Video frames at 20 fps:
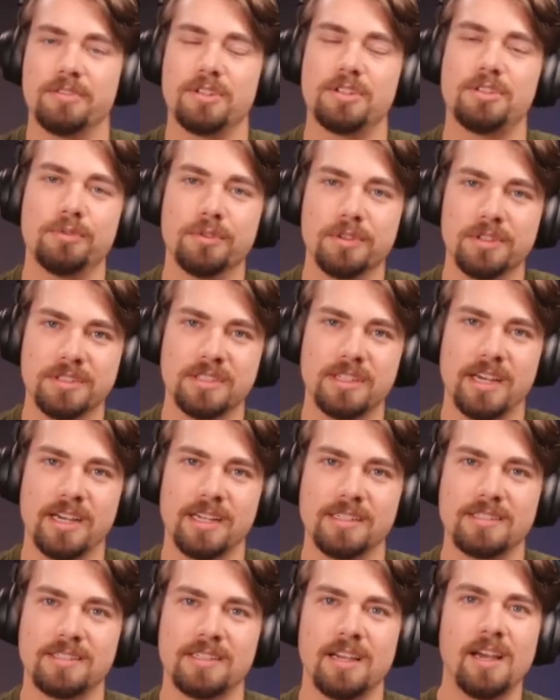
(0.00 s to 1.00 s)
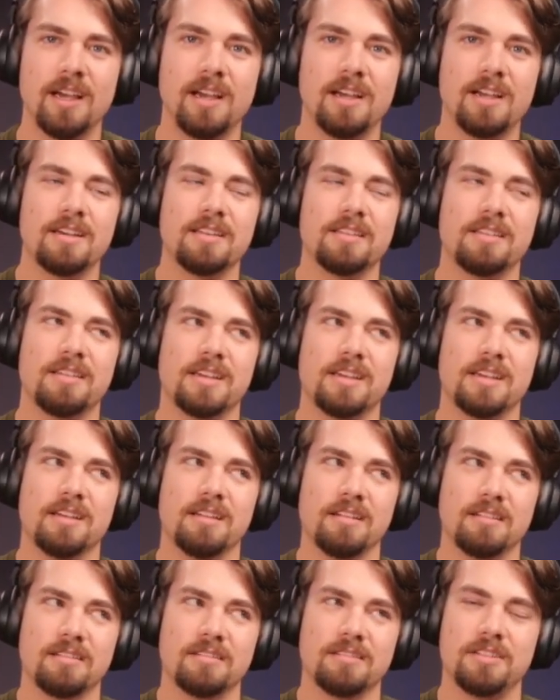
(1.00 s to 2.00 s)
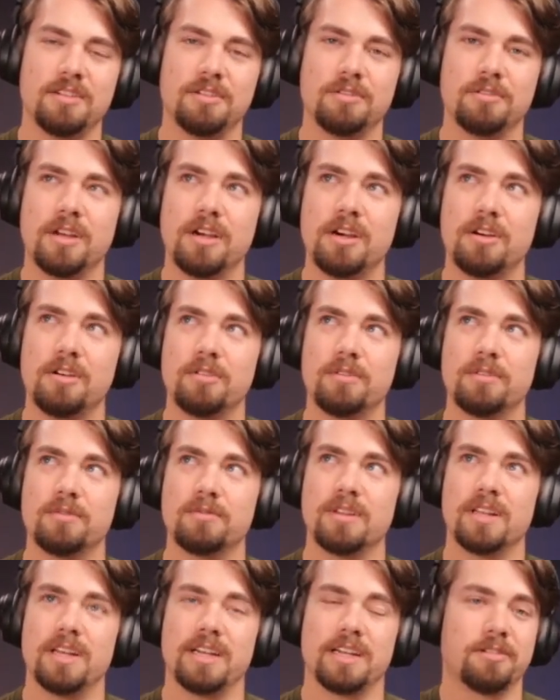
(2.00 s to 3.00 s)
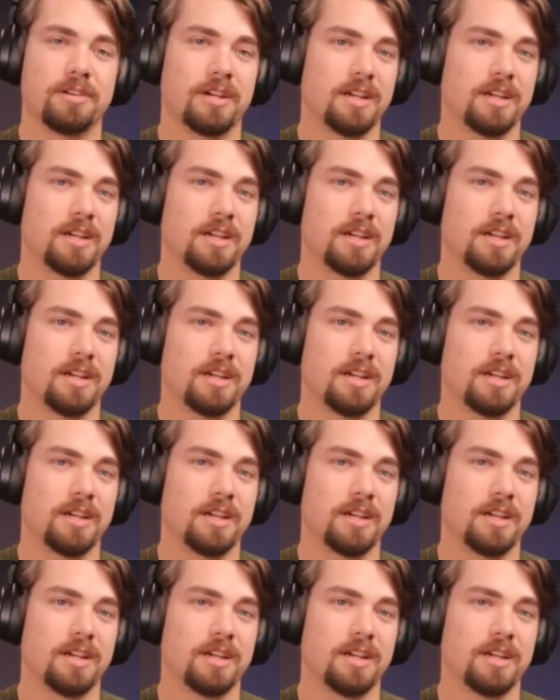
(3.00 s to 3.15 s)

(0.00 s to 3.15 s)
the visuals nice, then like,